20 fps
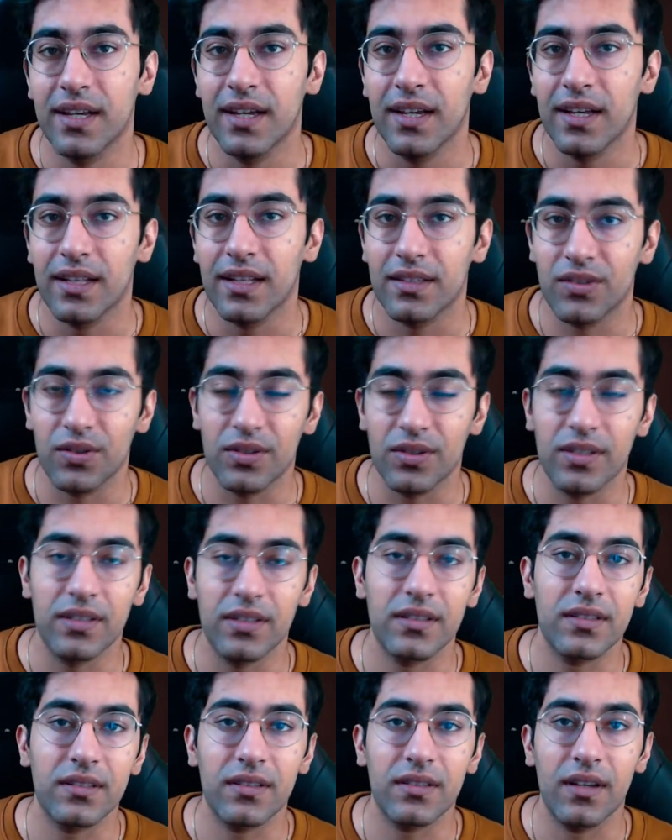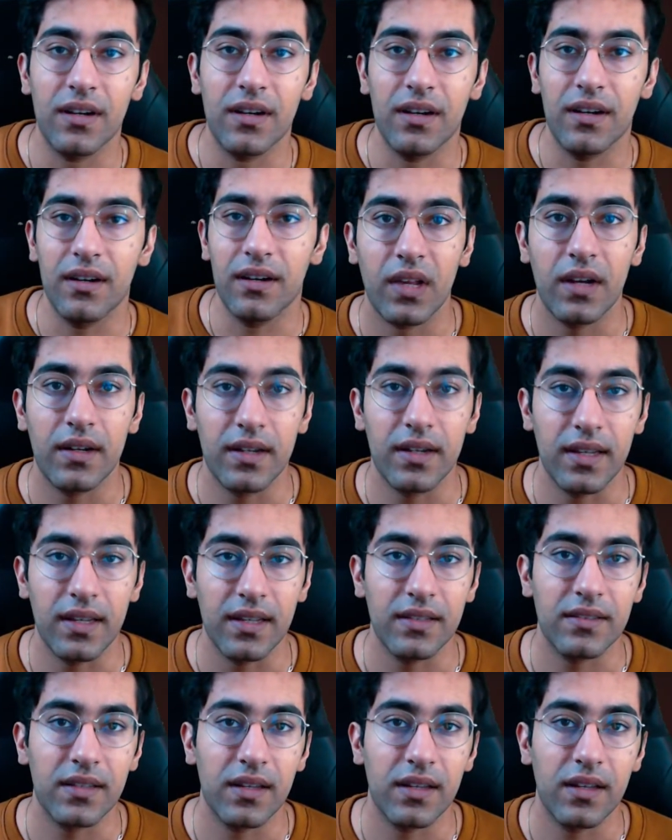So this is a
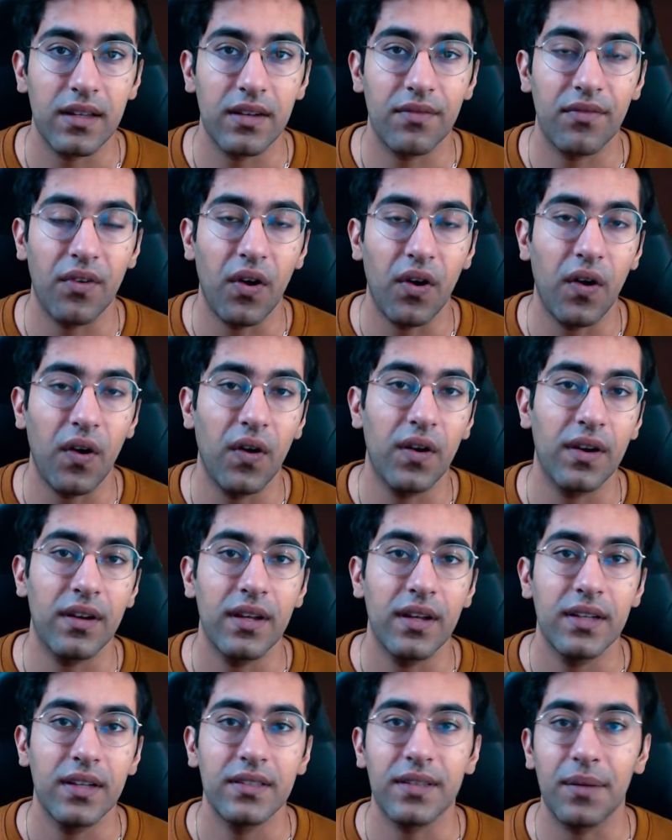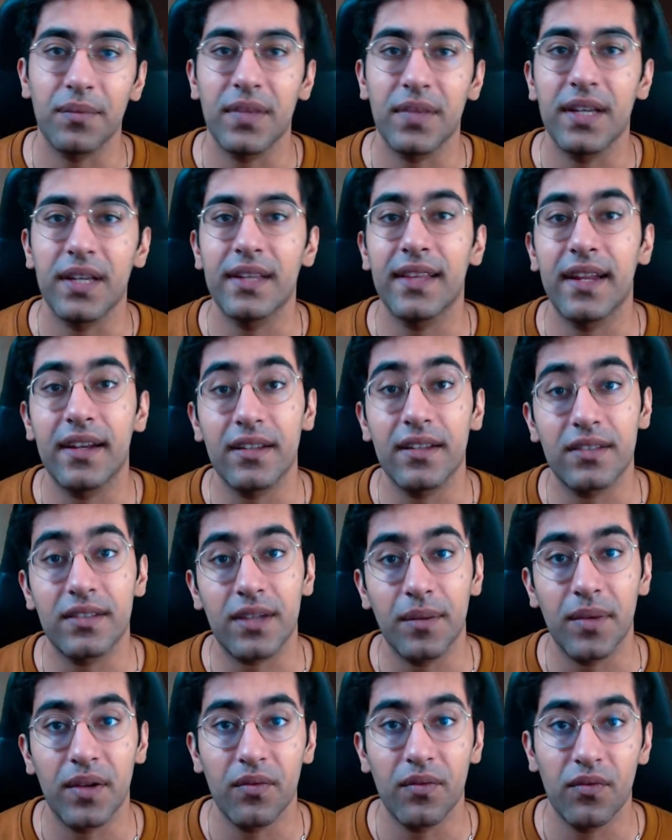teaser for something that is
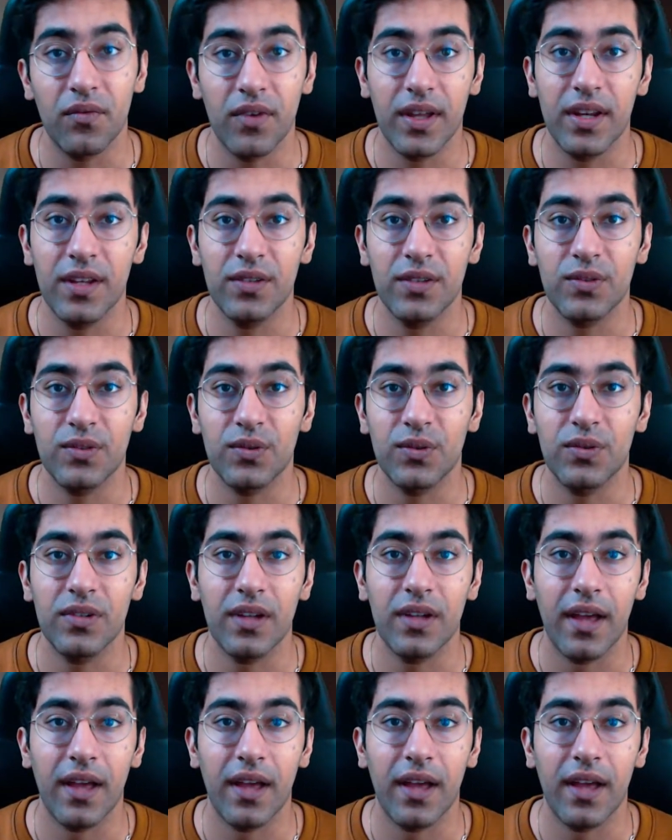coming very soon.